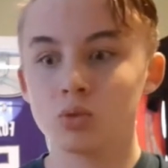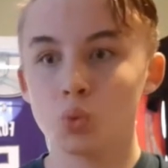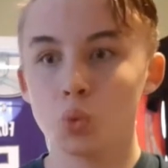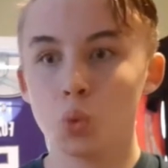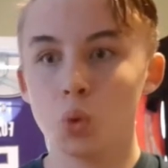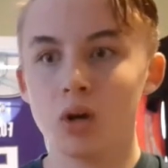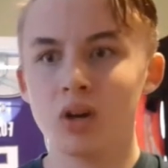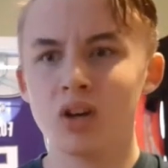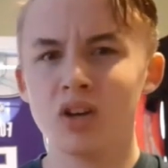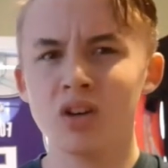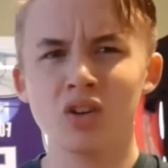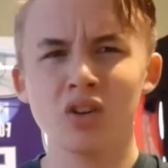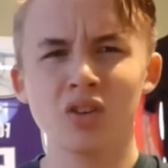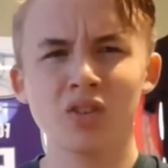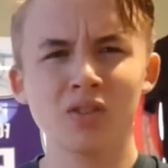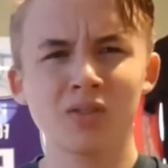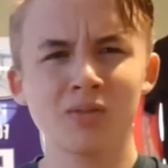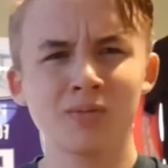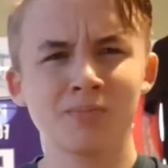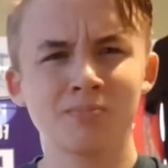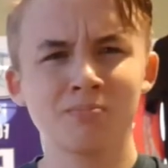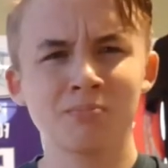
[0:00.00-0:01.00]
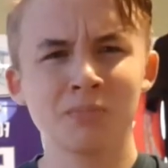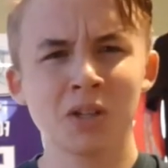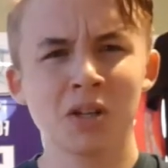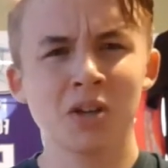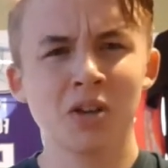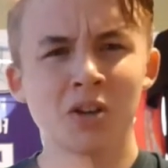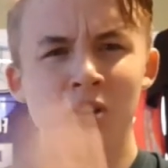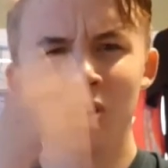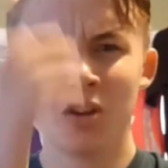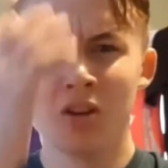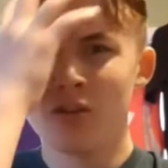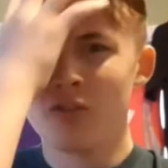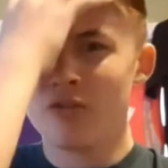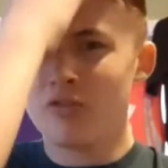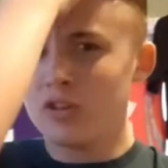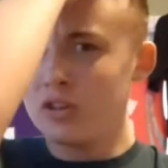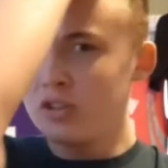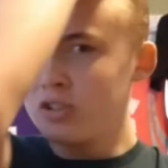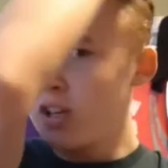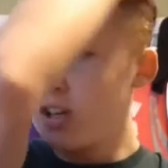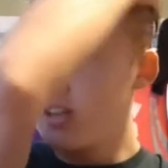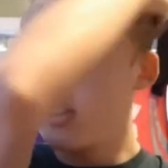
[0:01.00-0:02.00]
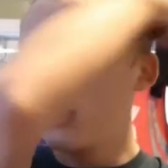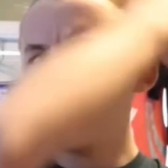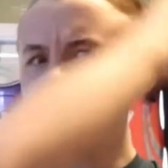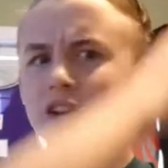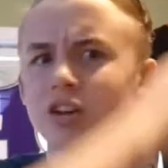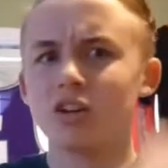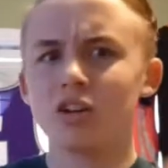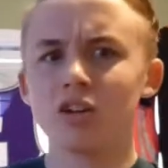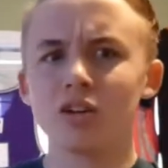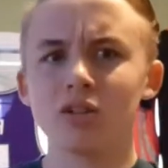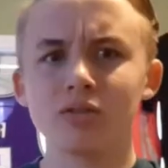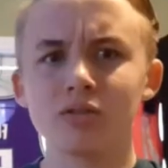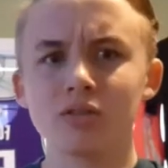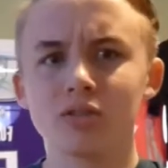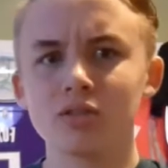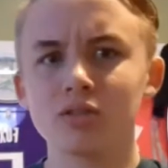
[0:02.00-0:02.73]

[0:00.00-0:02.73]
Well, first day of the year,